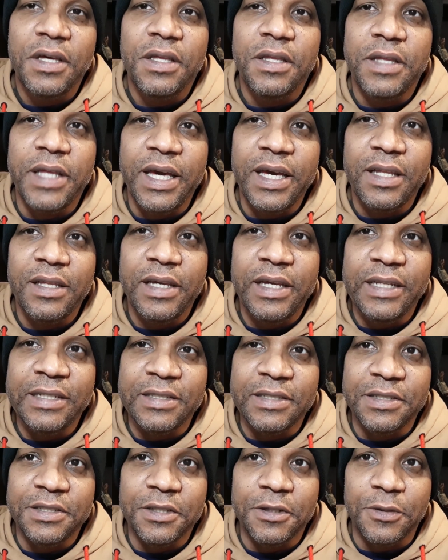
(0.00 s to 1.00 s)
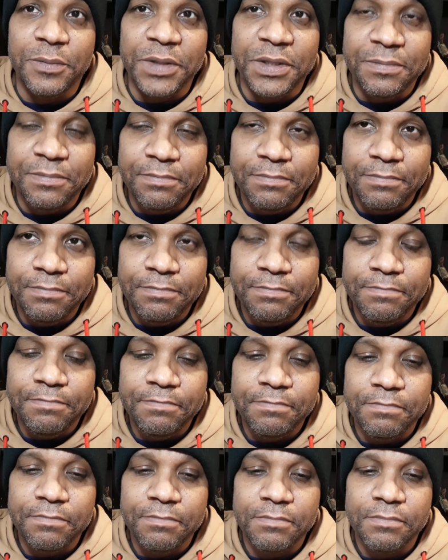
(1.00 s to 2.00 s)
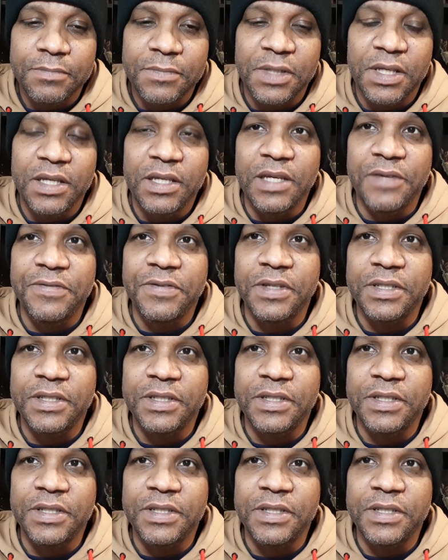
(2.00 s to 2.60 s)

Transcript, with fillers: That, ladies and gentlemen, if